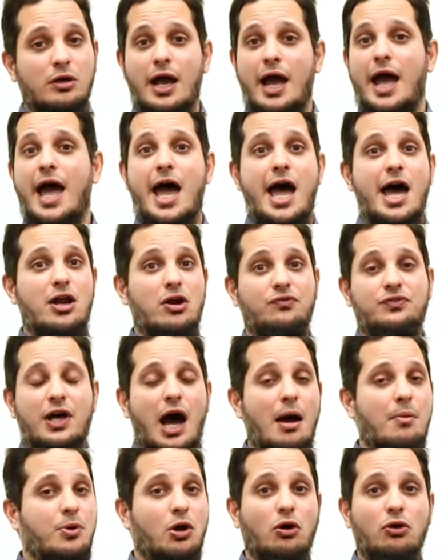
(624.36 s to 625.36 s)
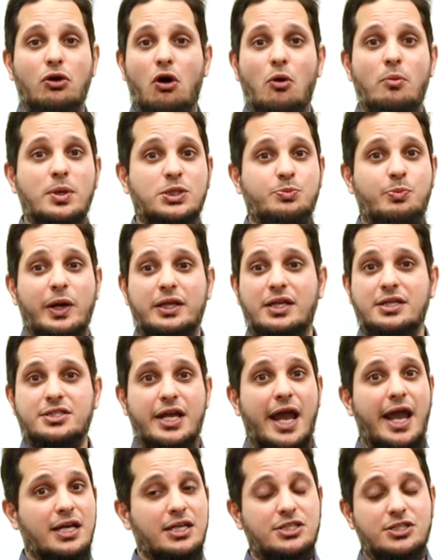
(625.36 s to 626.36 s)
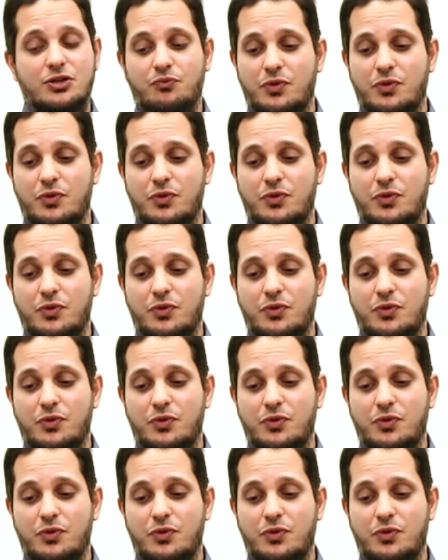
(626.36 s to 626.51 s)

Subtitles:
Ahead of time, call your home inspector and say, hey, listen,